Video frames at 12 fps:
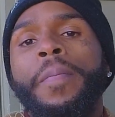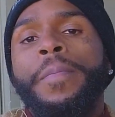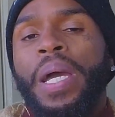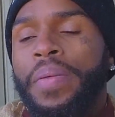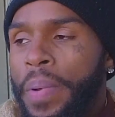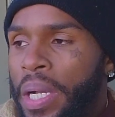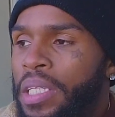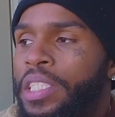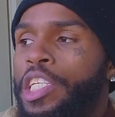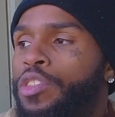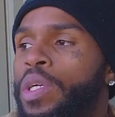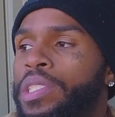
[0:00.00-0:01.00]
but because
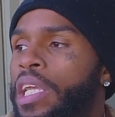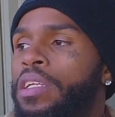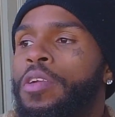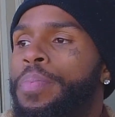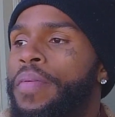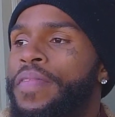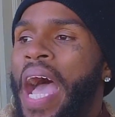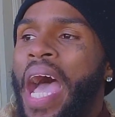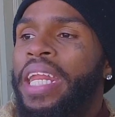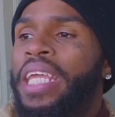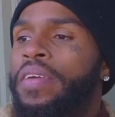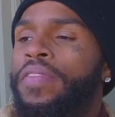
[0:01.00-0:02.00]
they trusted him to
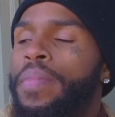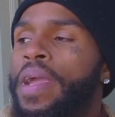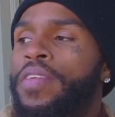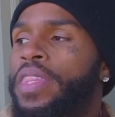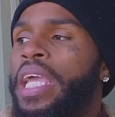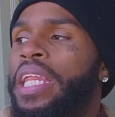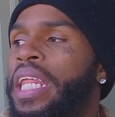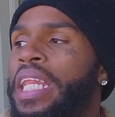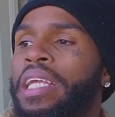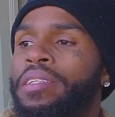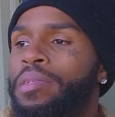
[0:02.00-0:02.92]
provide and give them everything they need